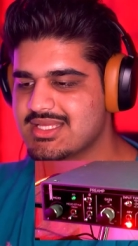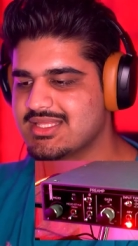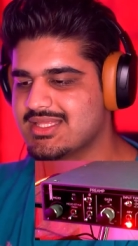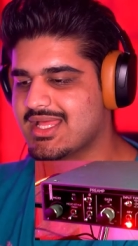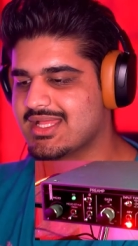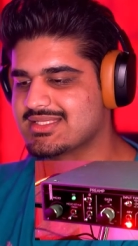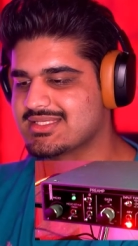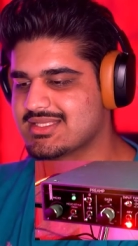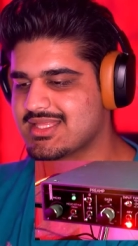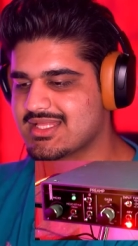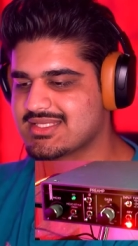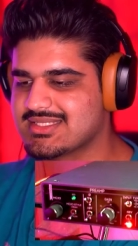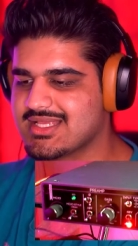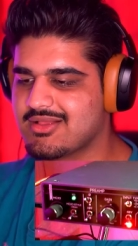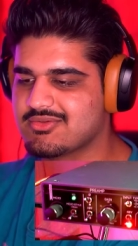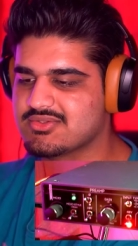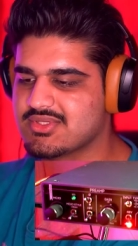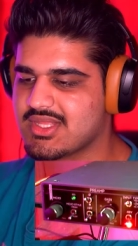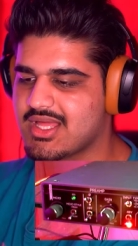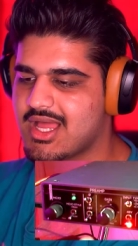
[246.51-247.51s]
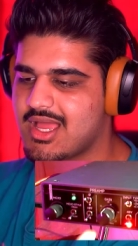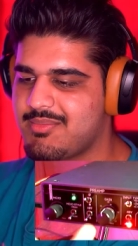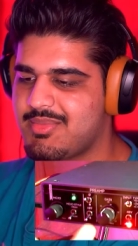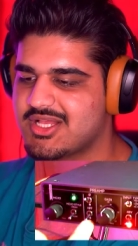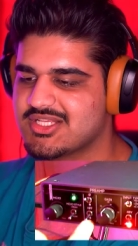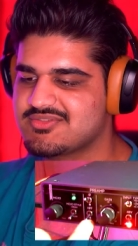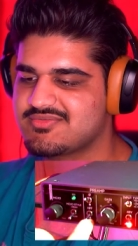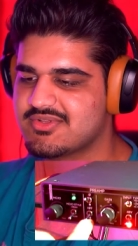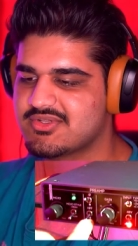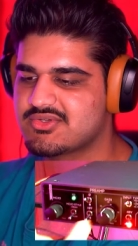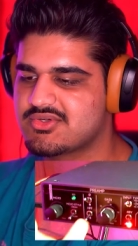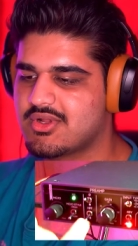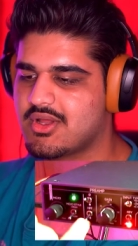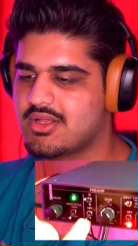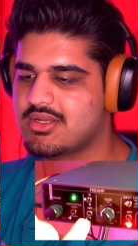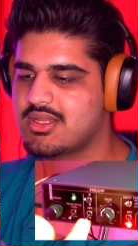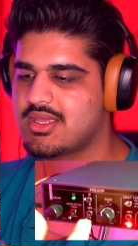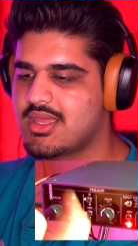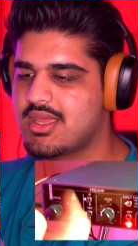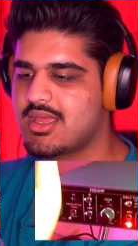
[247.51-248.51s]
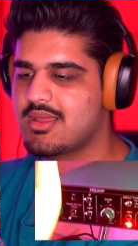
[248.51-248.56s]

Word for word: That's how that sounds with the high pass filter on.